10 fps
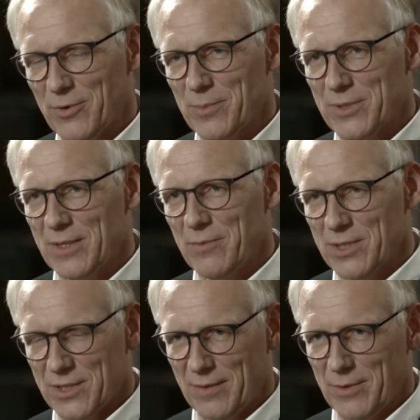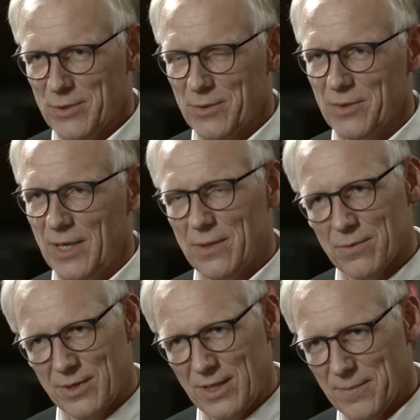from 77 to
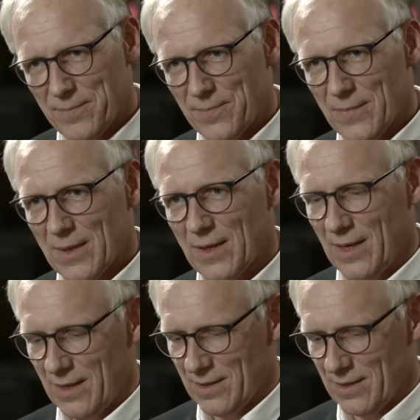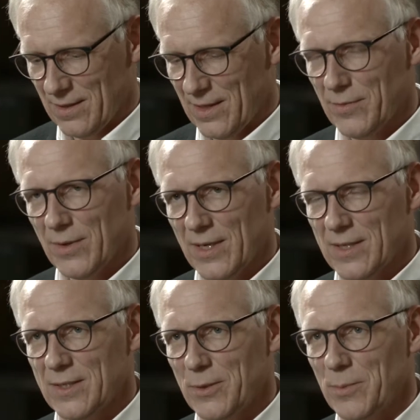83. And after
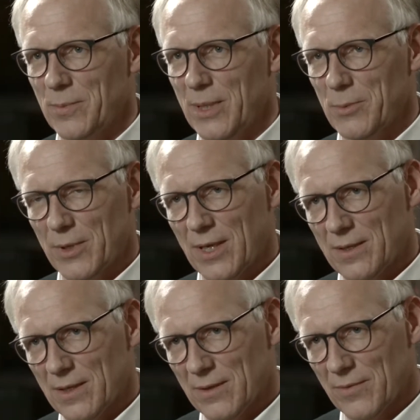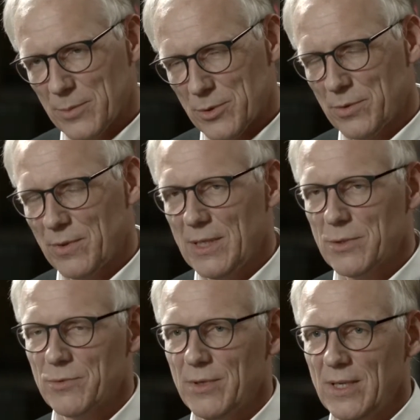that, you've been working in the pharmaceutical
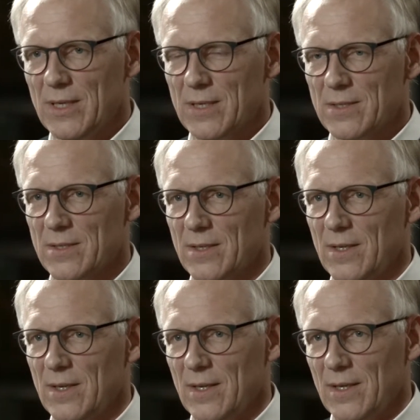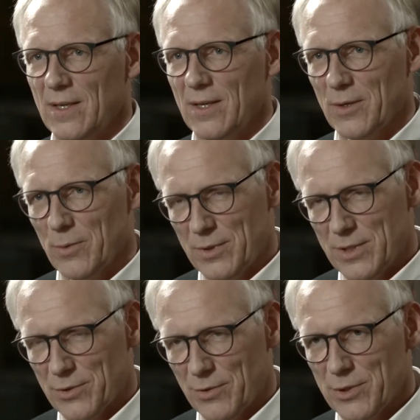industry as a
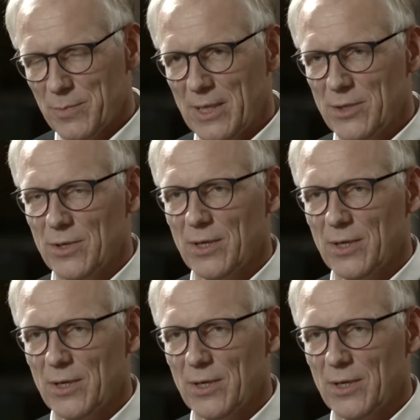quality assurance manager